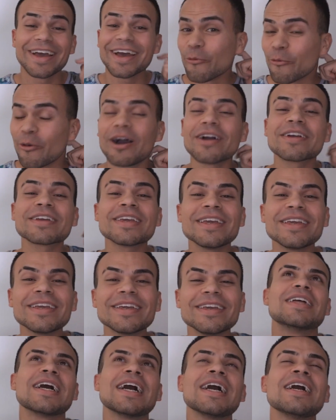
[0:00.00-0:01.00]

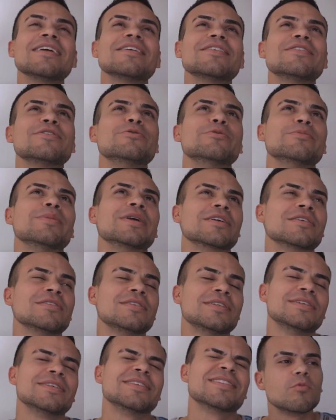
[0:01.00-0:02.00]
Walking that, oh my
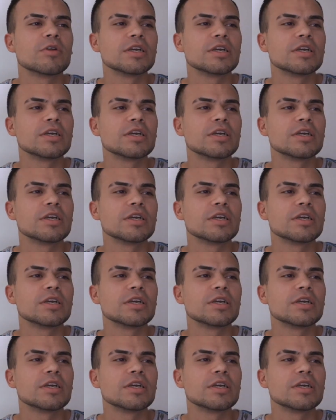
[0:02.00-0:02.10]
goodness.